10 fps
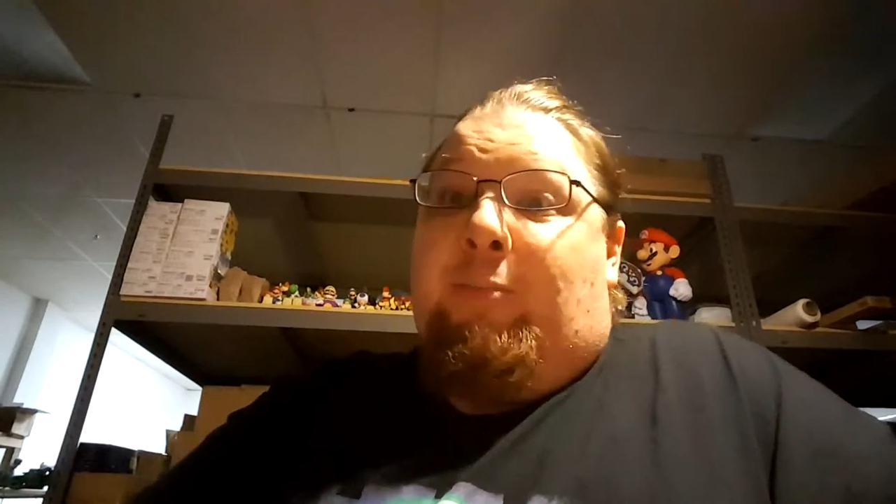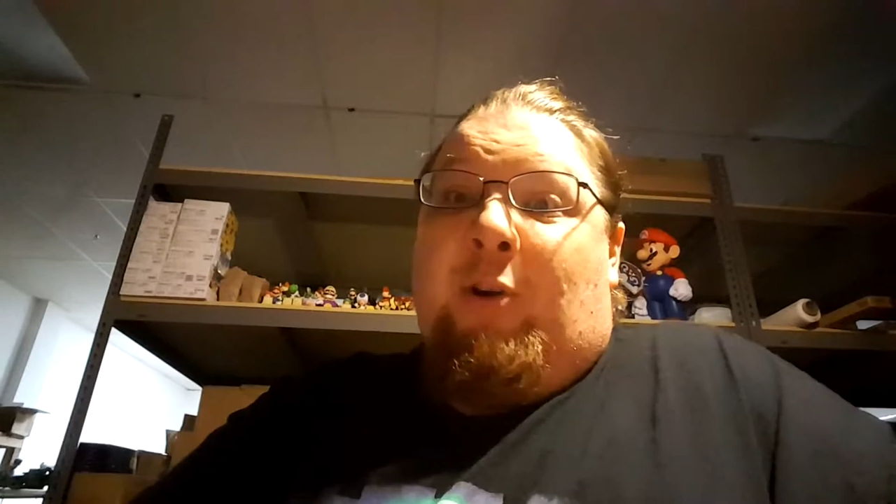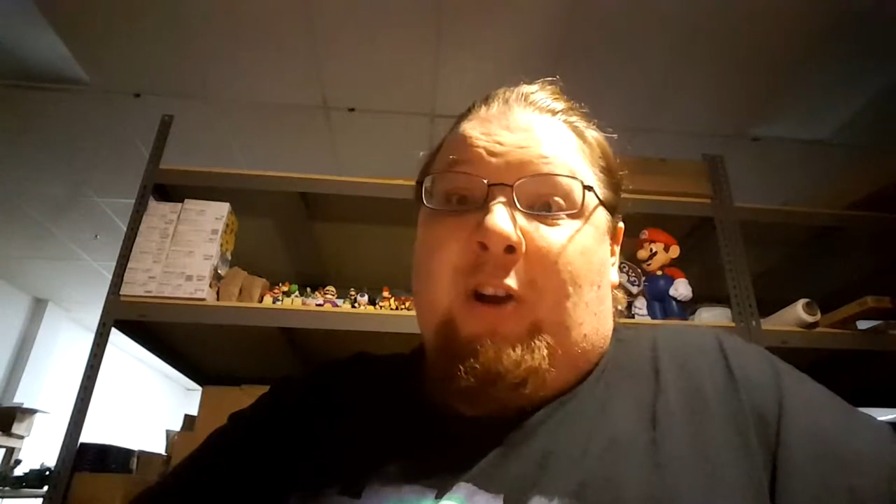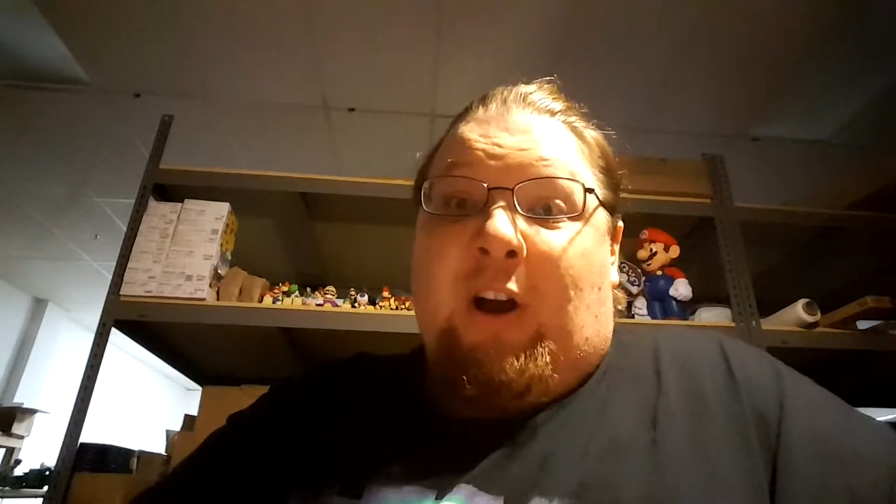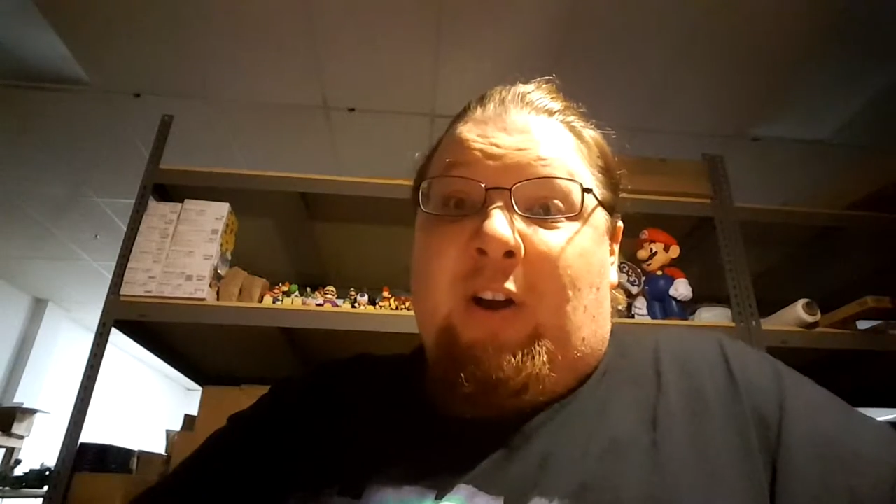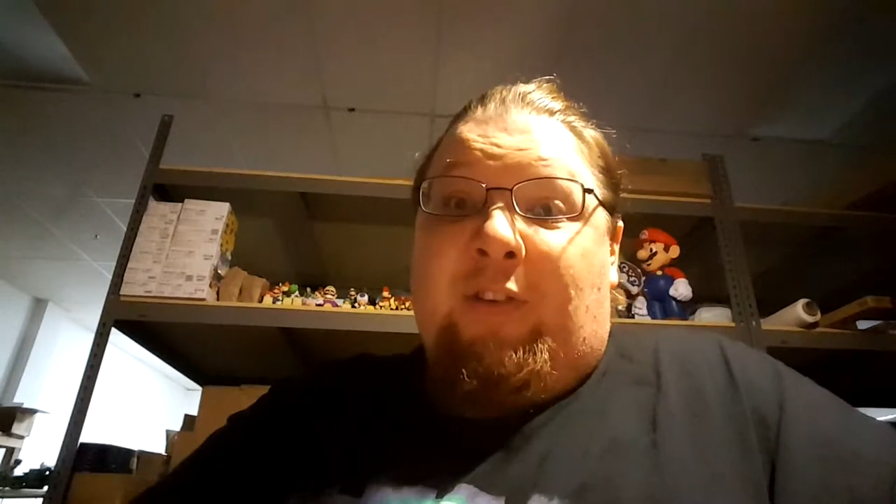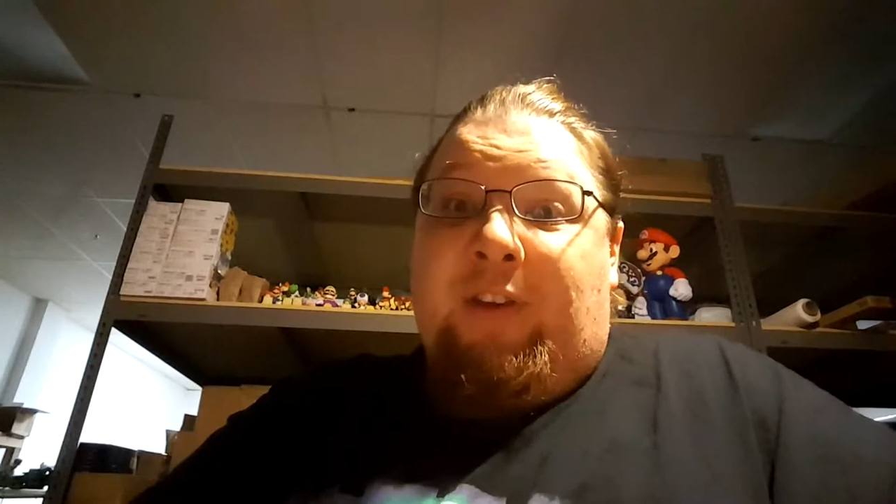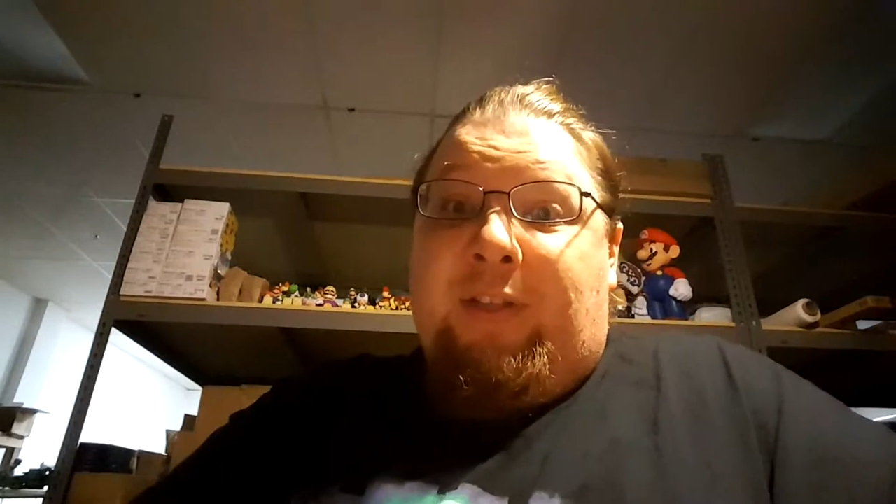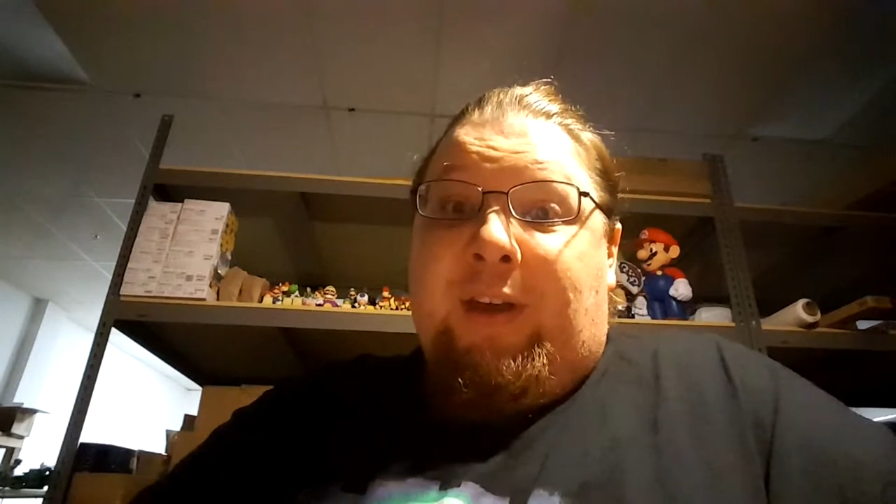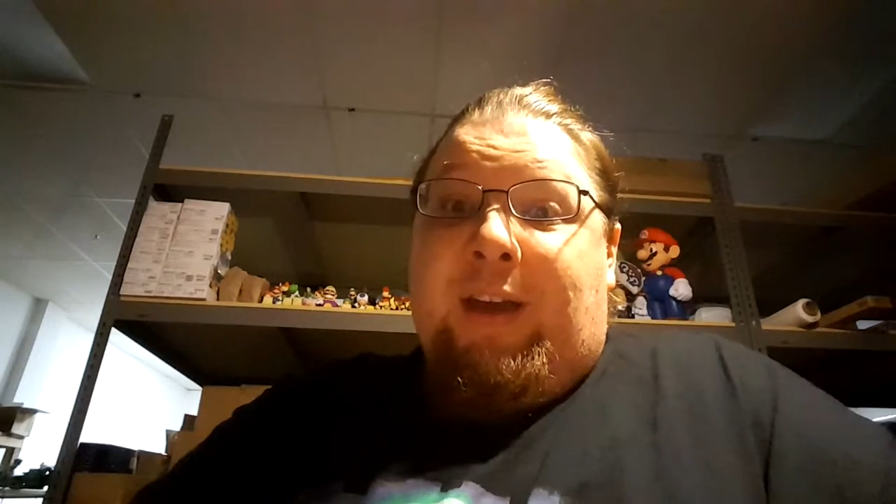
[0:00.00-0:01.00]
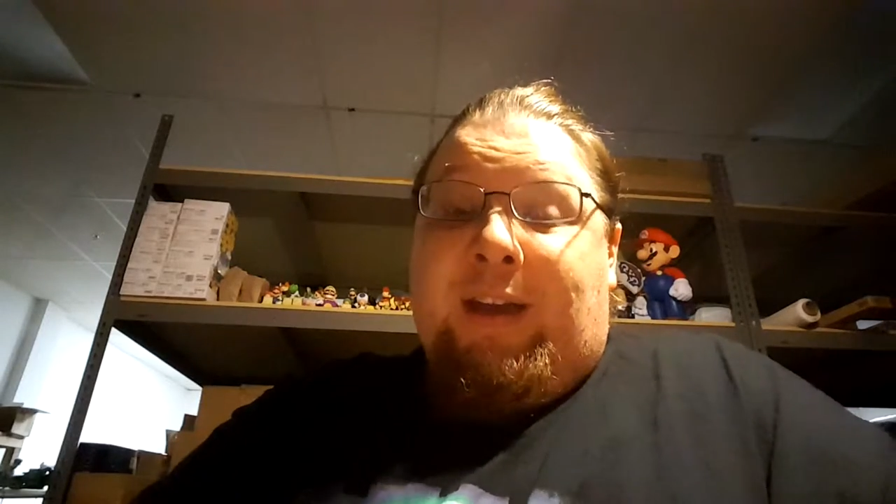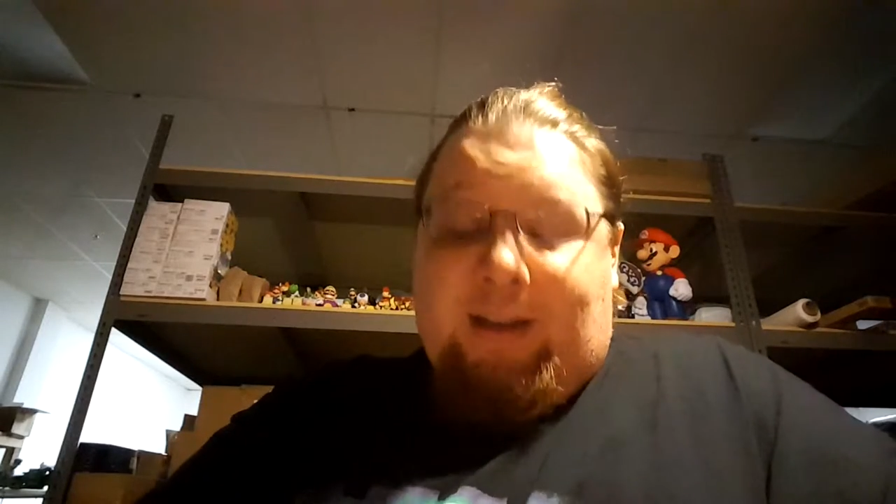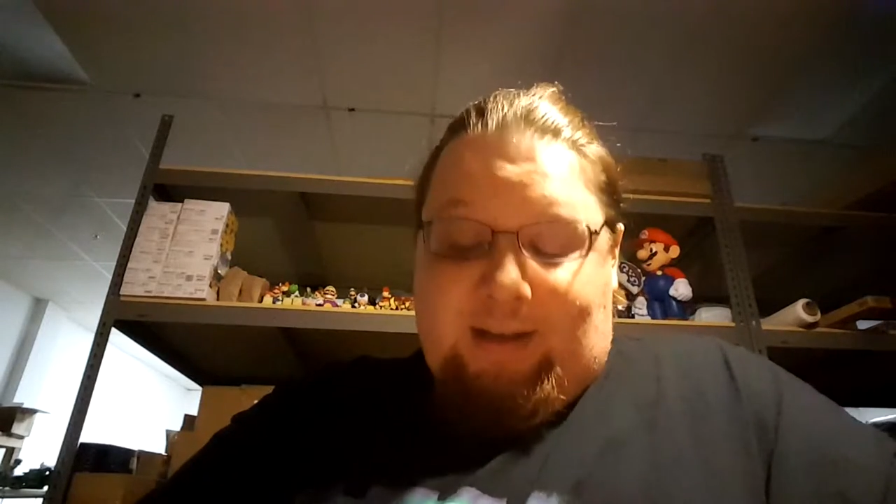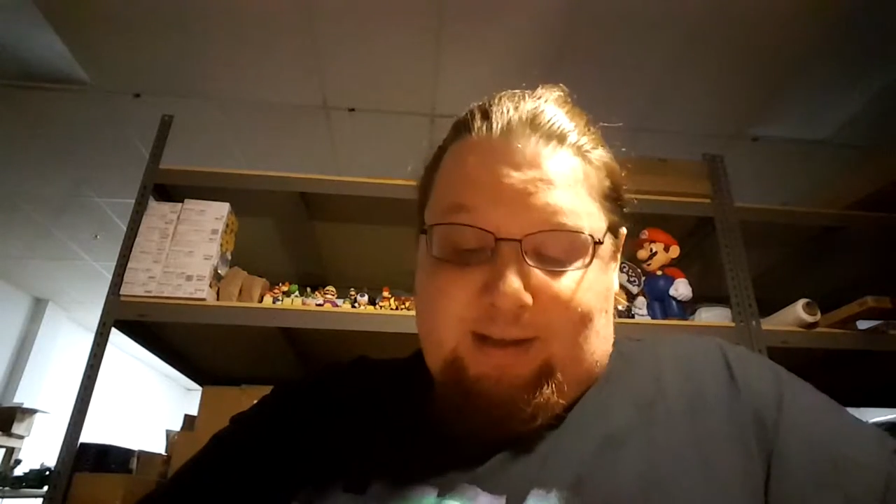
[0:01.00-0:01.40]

more cards, I think,